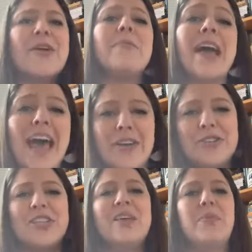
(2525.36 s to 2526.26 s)
my
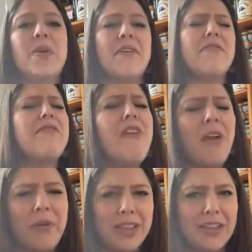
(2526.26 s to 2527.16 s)
energy level being
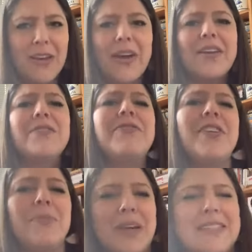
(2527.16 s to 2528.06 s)
very low. I could
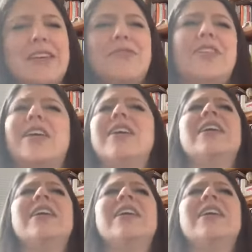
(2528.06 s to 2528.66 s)
feel myself like